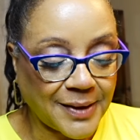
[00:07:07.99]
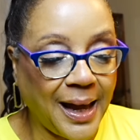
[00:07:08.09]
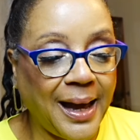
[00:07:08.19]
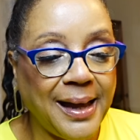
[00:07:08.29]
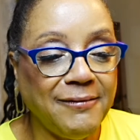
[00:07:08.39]

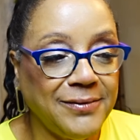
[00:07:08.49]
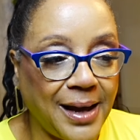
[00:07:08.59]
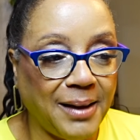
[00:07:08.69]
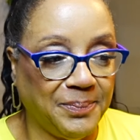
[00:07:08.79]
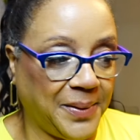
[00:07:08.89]
I have
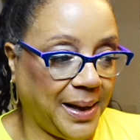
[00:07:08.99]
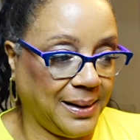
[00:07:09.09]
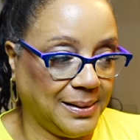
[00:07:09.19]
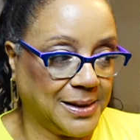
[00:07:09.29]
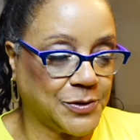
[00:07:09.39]
not
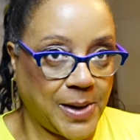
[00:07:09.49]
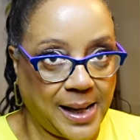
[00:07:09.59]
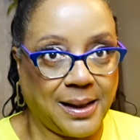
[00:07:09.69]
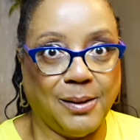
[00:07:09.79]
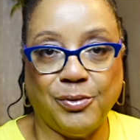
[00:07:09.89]
been
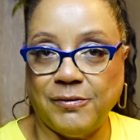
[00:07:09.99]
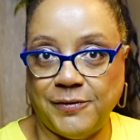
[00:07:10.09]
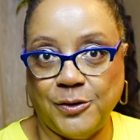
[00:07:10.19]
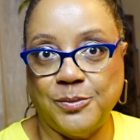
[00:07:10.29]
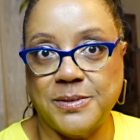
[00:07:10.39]
tracking
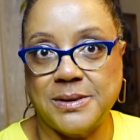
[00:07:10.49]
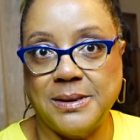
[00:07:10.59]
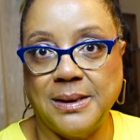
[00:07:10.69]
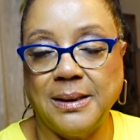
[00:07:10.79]
perfumes